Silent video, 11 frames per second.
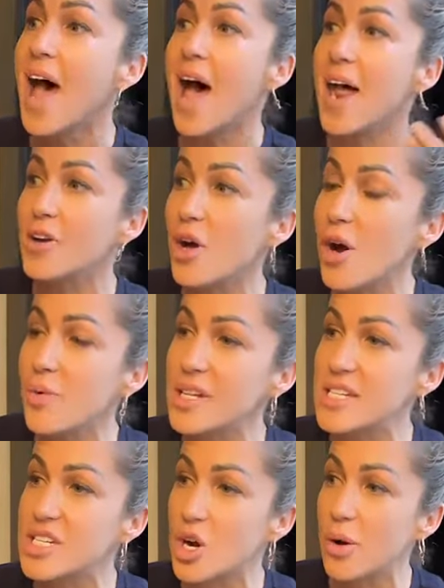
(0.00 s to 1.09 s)
and not
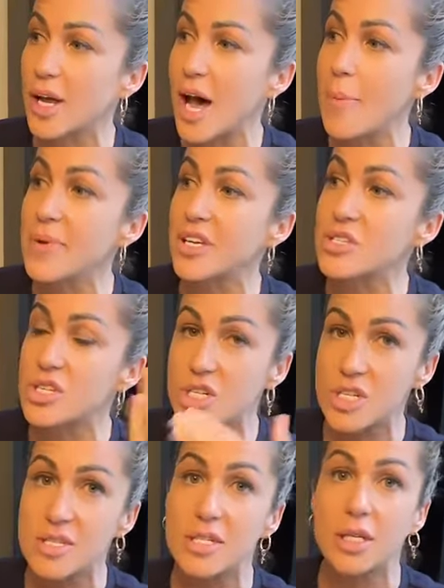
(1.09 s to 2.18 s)
really showing up because you
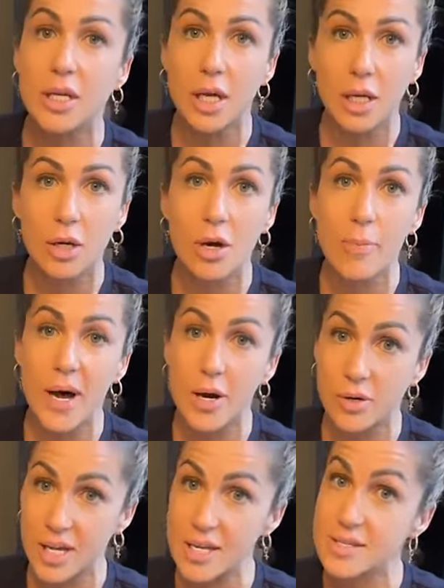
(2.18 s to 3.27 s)
just need to kick your own butt or
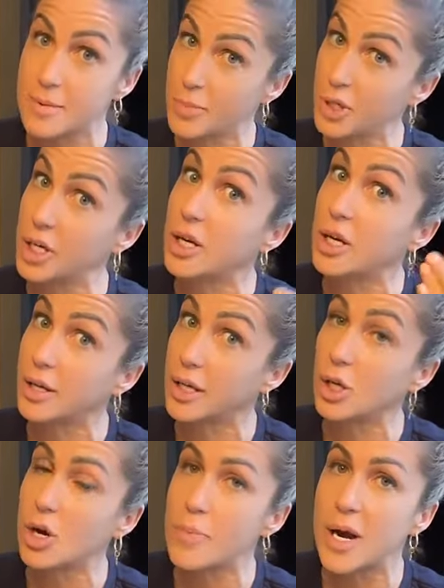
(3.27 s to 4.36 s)
get somebody to
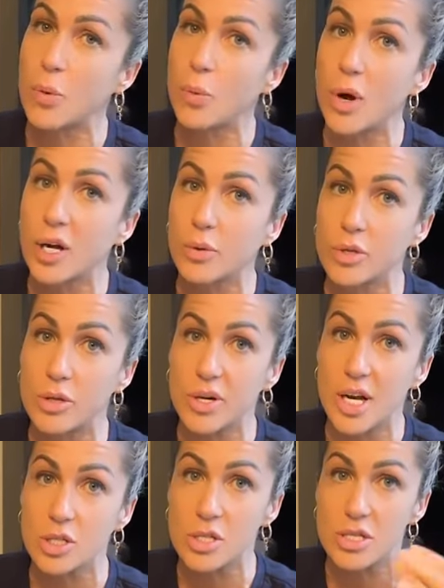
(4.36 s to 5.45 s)
kick your own butt and work with you and
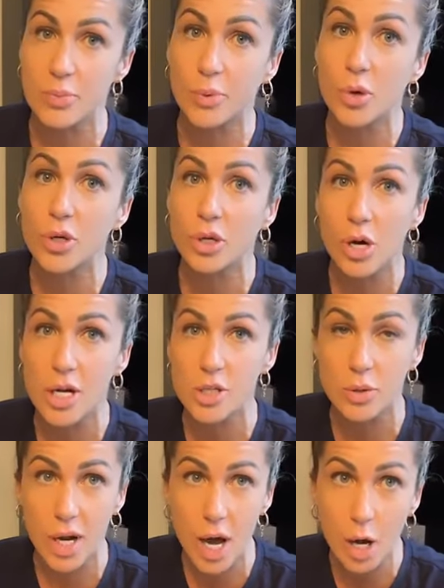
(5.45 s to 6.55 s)
actually support you, guide you
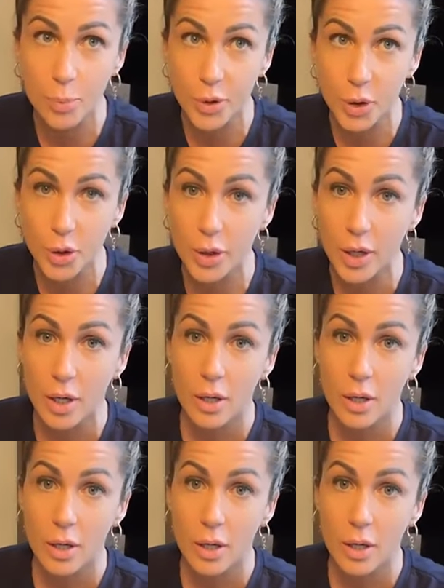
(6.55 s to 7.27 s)
and help you